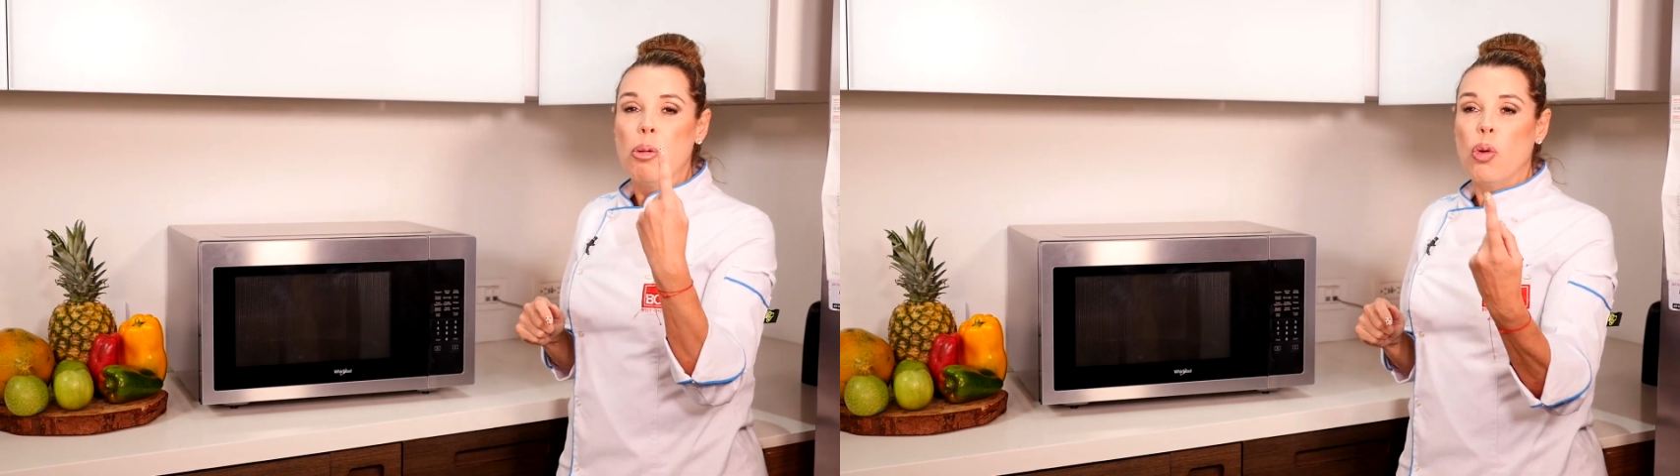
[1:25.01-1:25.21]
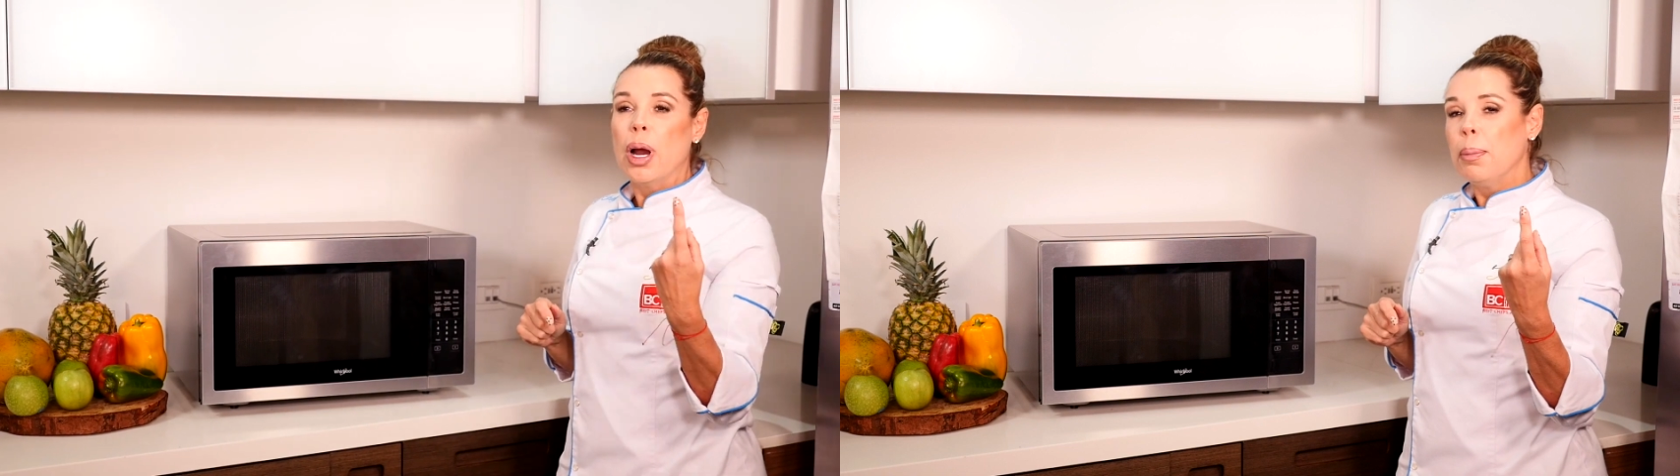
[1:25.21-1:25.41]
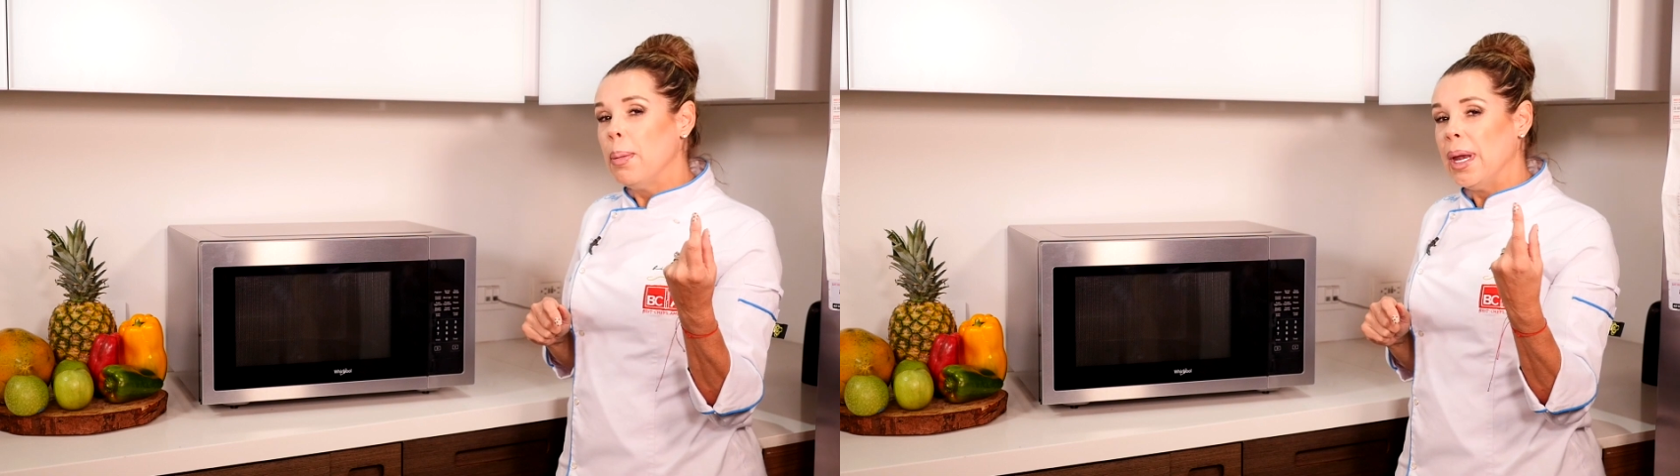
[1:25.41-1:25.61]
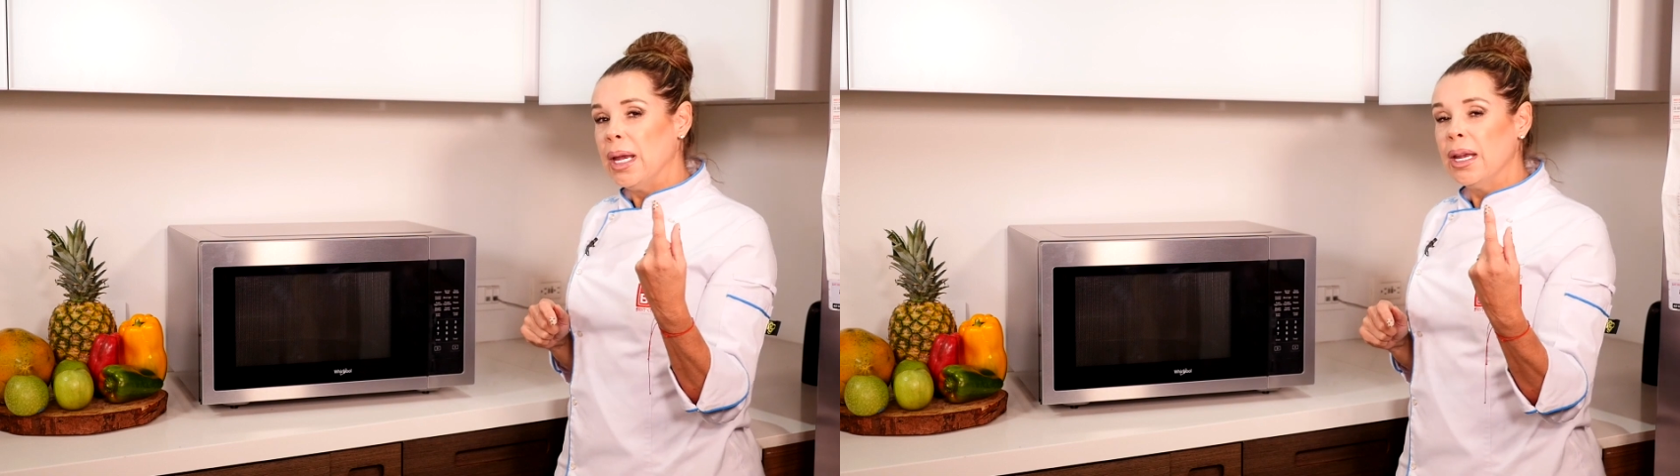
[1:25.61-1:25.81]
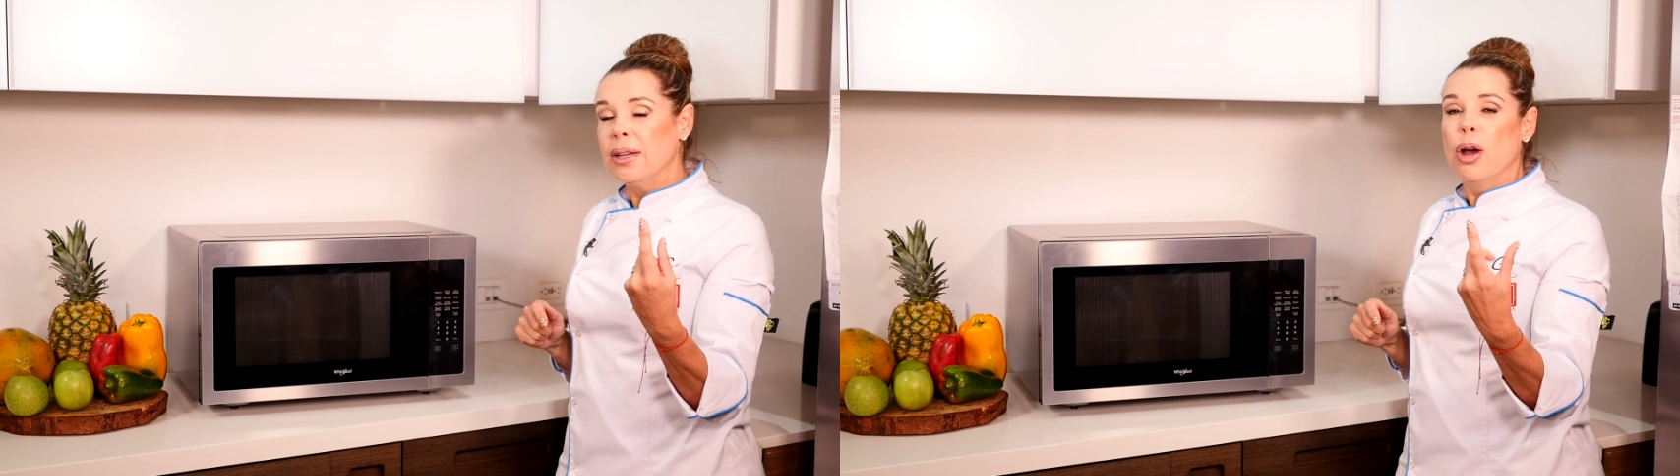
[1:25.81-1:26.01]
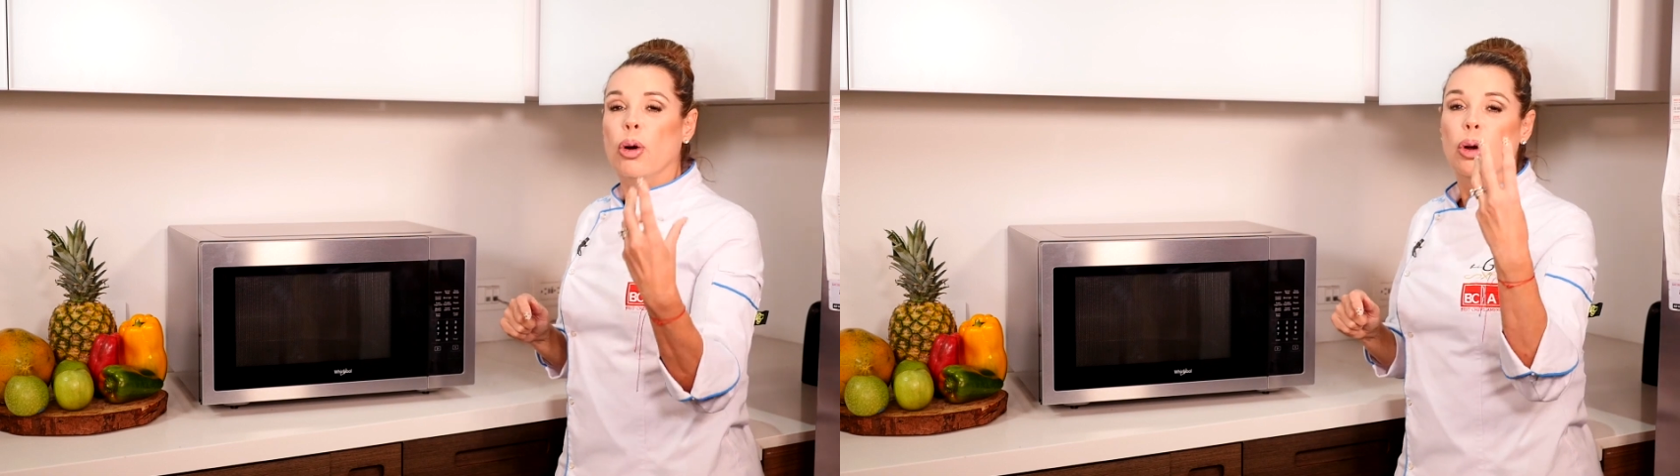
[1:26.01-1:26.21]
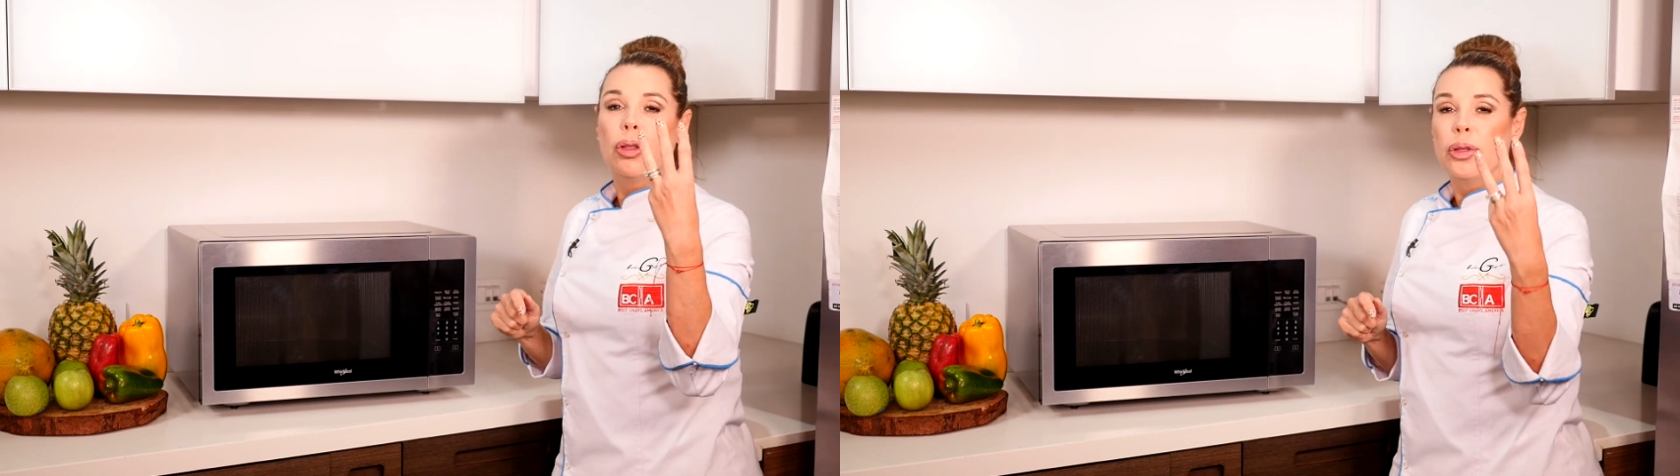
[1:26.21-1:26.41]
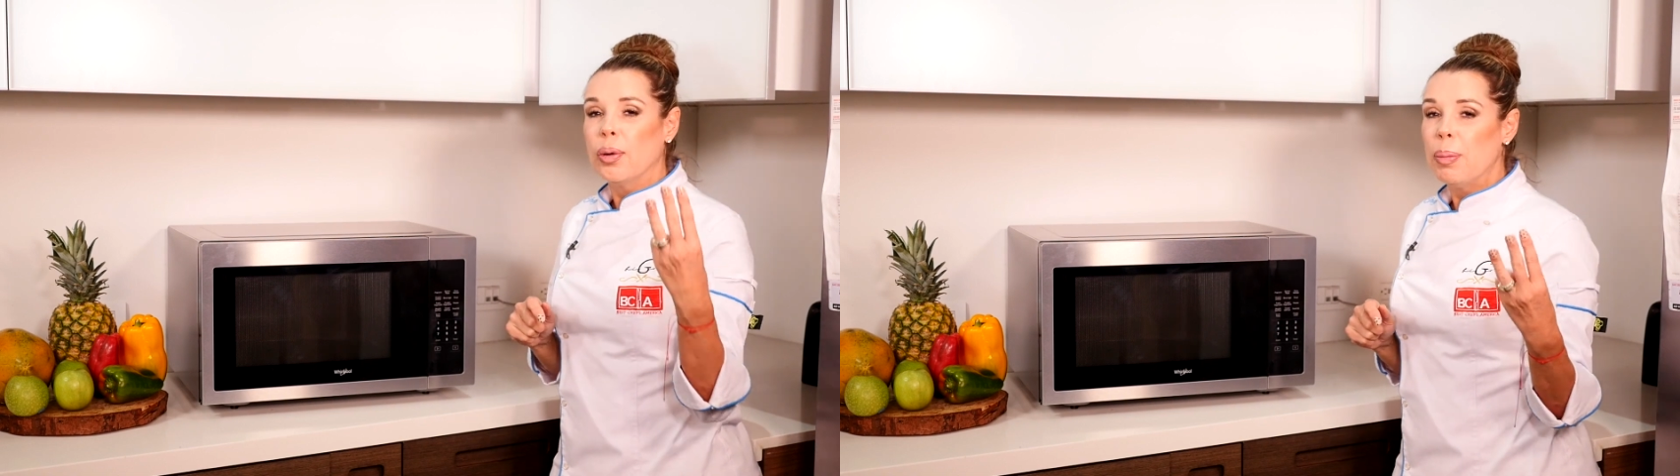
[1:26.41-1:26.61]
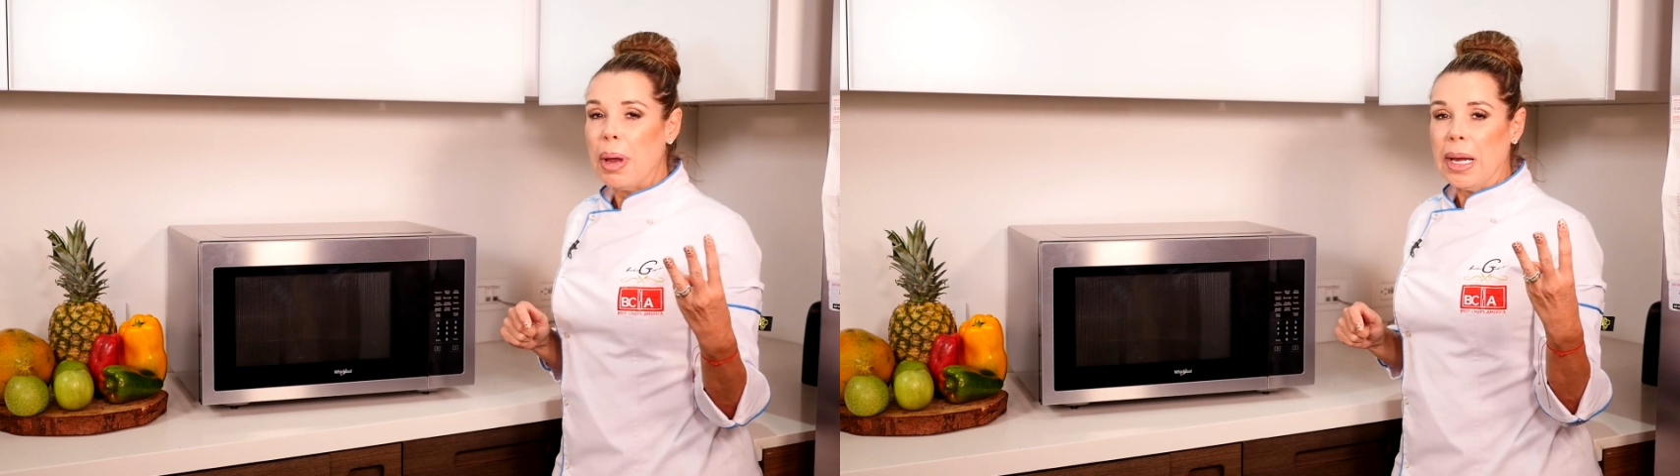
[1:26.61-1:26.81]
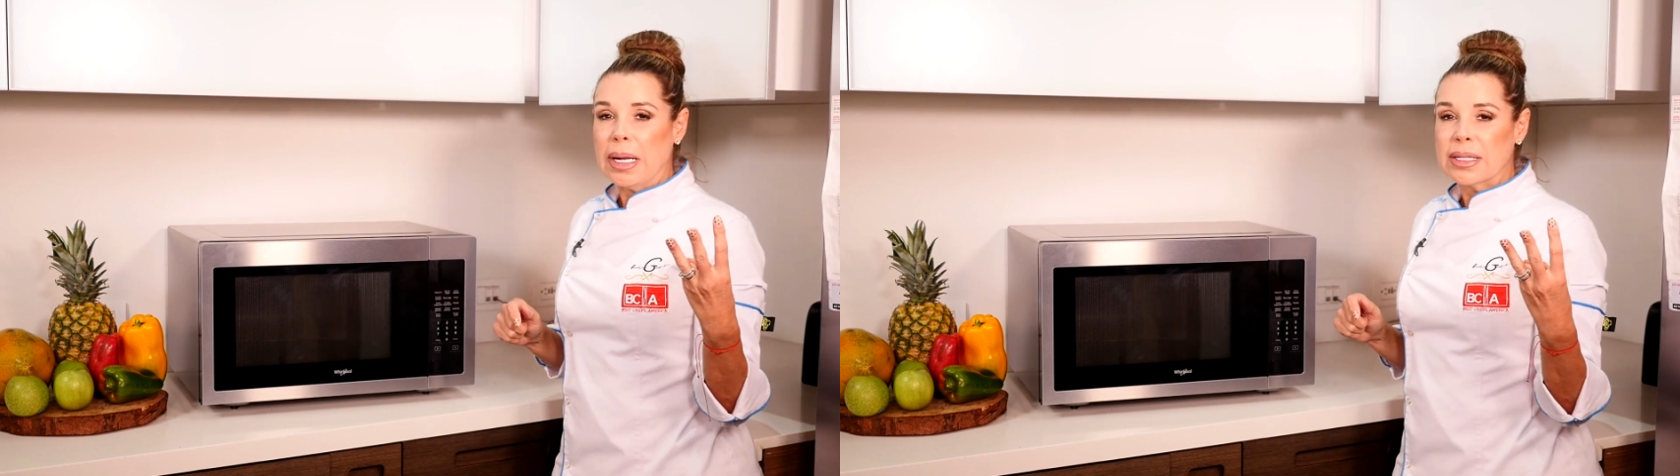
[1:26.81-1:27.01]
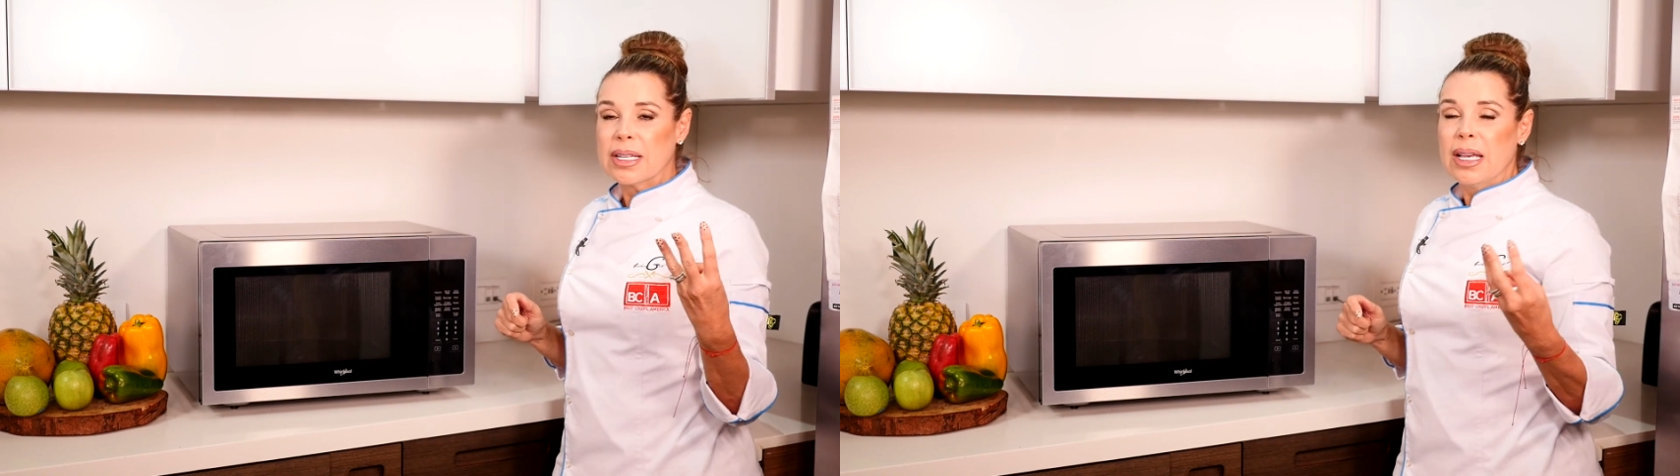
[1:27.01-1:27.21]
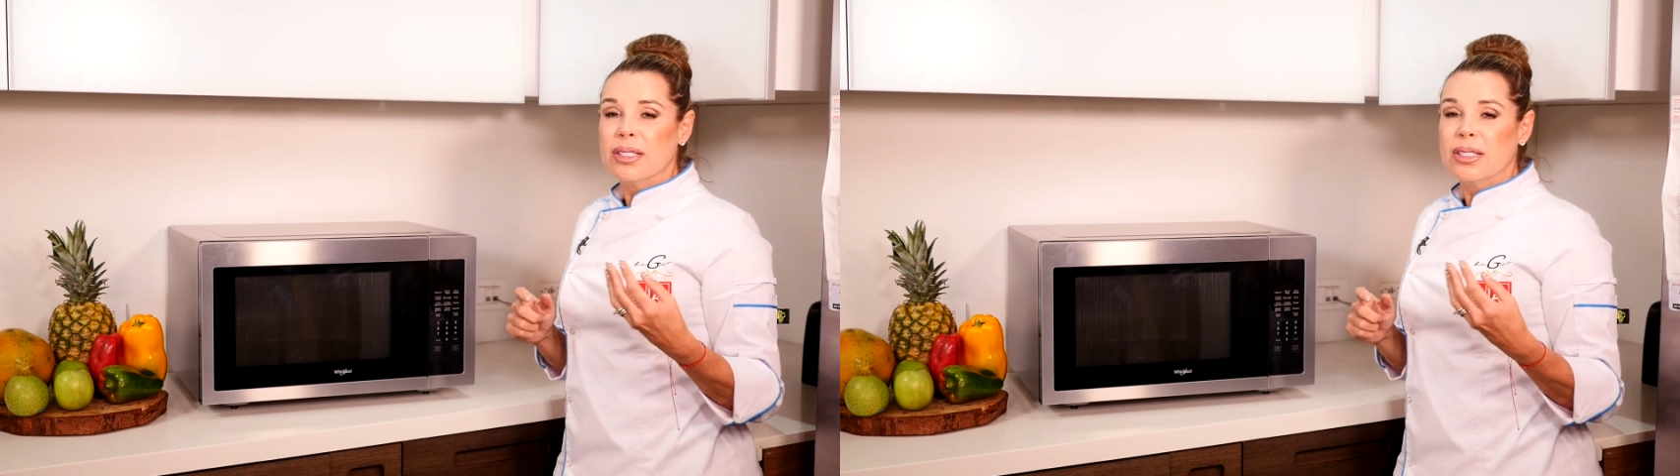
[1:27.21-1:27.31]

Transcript: 1 minute or 3 minutes.